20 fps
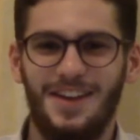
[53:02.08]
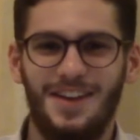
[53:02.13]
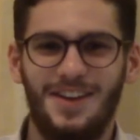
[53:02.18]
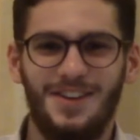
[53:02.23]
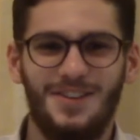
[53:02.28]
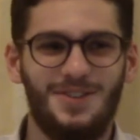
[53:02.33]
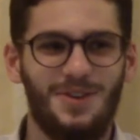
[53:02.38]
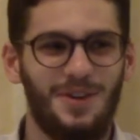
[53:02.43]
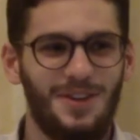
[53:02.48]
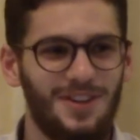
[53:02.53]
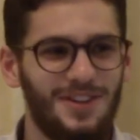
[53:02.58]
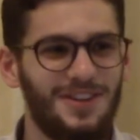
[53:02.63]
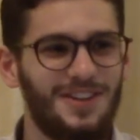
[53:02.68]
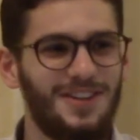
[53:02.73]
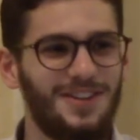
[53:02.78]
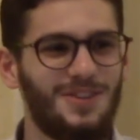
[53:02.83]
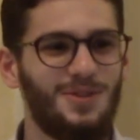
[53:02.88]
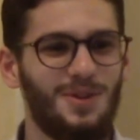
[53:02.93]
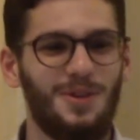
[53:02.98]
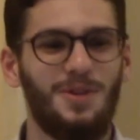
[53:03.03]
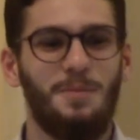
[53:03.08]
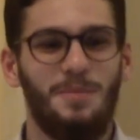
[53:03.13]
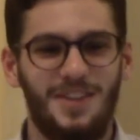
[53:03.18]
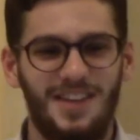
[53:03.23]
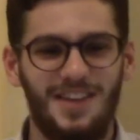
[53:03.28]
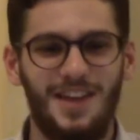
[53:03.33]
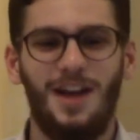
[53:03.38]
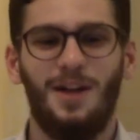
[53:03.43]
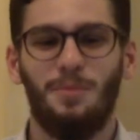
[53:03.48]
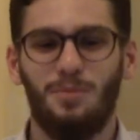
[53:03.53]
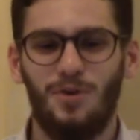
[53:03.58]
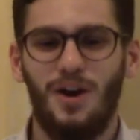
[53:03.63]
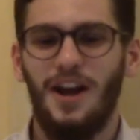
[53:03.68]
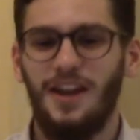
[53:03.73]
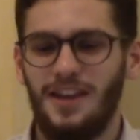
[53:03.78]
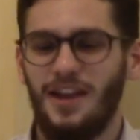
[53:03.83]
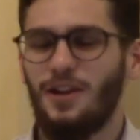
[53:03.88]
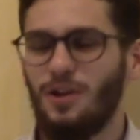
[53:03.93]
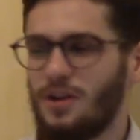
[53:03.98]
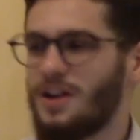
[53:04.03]
So he literally told them,
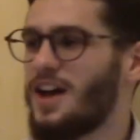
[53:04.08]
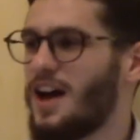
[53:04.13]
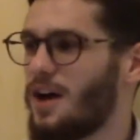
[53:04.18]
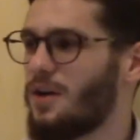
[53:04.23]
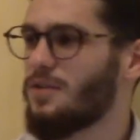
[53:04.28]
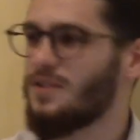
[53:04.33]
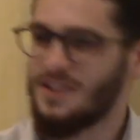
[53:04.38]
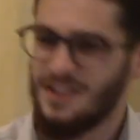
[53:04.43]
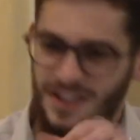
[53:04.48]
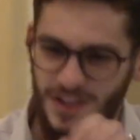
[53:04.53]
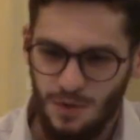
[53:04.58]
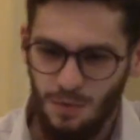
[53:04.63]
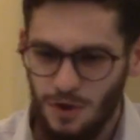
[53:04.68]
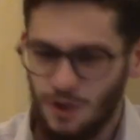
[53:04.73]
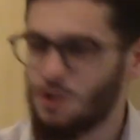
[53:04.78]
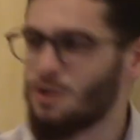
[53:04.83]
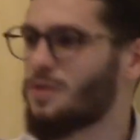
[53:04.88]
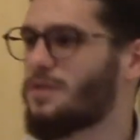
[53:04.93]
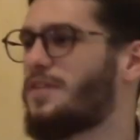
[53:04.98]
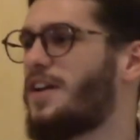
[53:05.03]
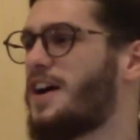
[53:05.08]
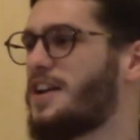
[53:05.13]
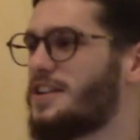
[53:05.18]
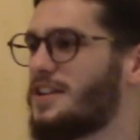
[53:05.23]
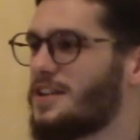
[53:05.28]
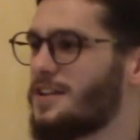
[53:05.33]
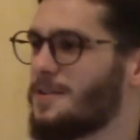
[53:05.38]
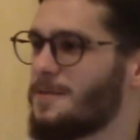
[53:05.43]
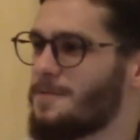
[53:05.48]
bright yellow cow. This is what you're finding.